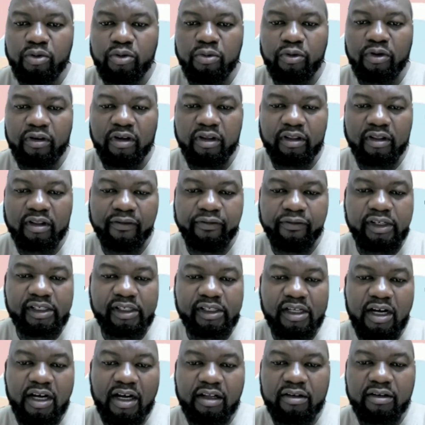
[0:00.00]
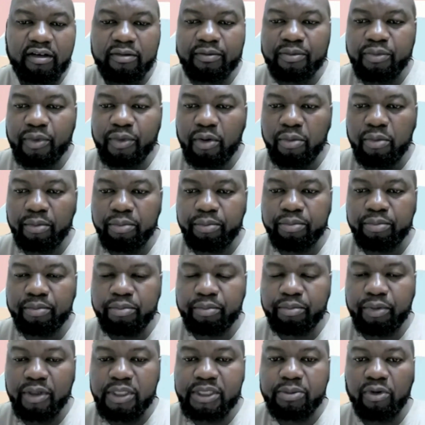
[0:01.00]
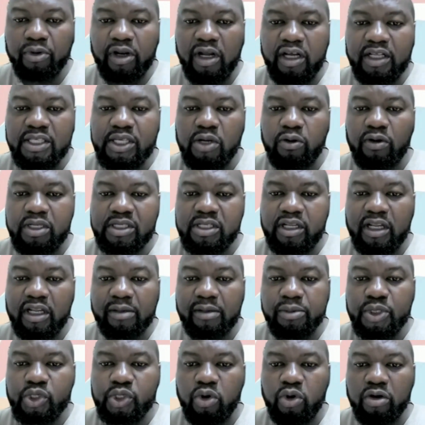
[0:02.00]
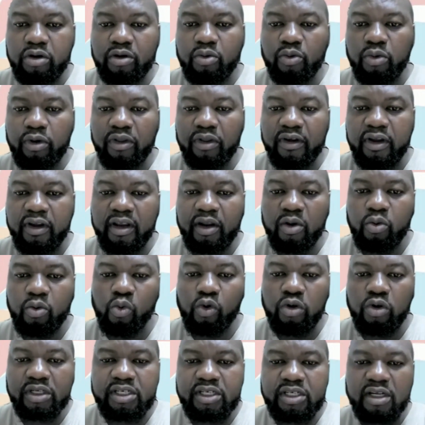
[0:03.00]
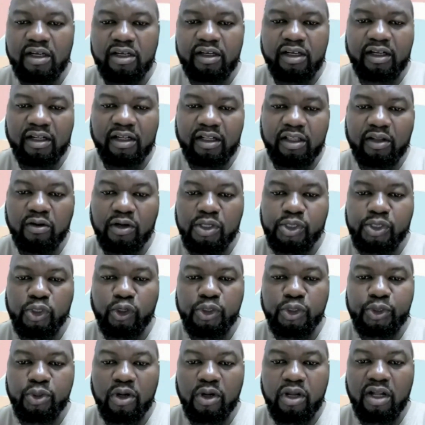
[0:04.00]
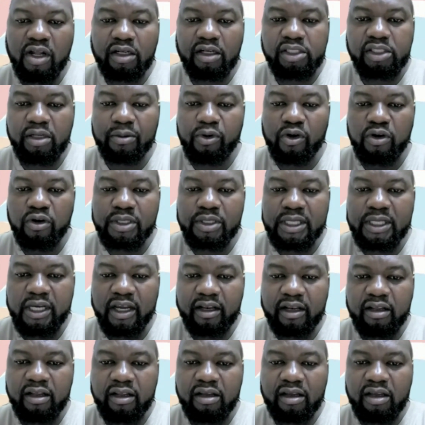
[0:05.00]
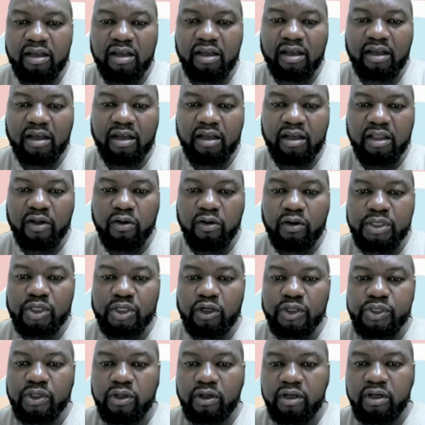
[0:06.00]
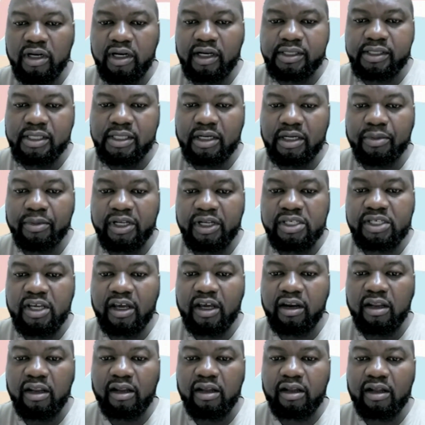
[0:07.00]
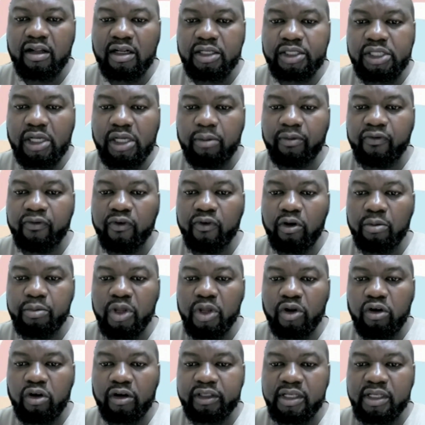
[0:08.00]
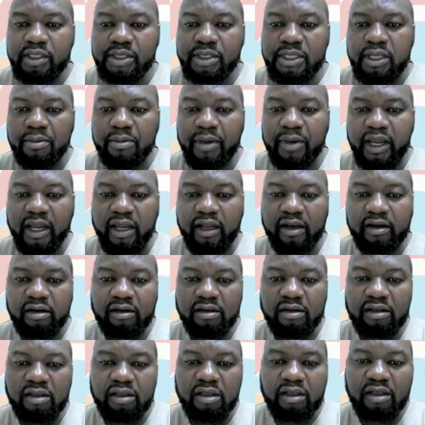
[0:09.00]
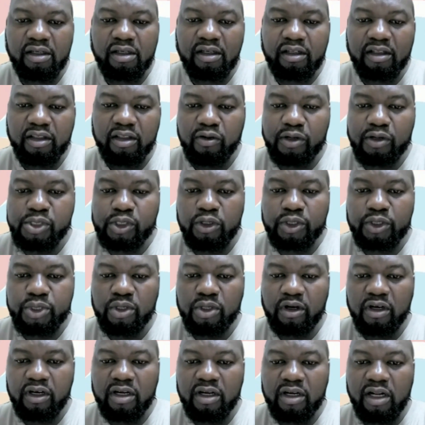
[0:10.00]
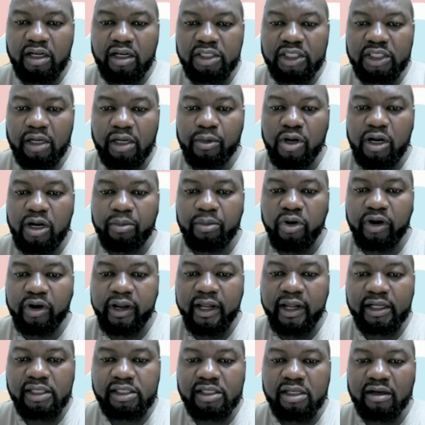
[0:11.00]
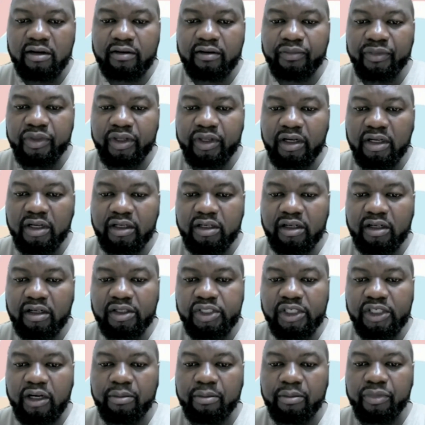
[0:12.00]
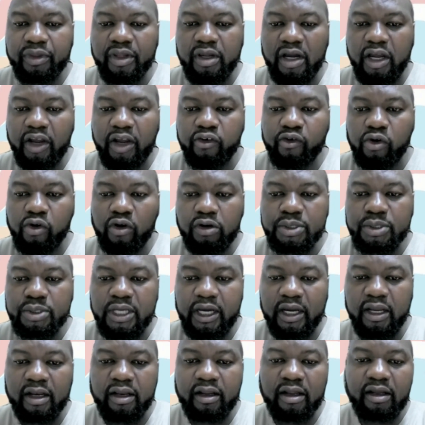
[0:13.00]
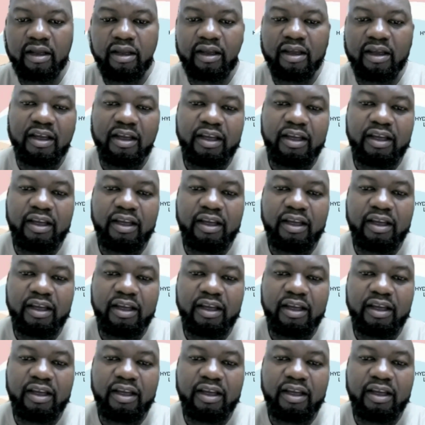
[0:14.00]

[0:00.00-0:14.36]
Well, the first possible answer was limestone with added water, and then there was also calcium oxide. There was also a sedimentary calcium forming on the seabed. There was also calcium carbonate and calcium hydroxide.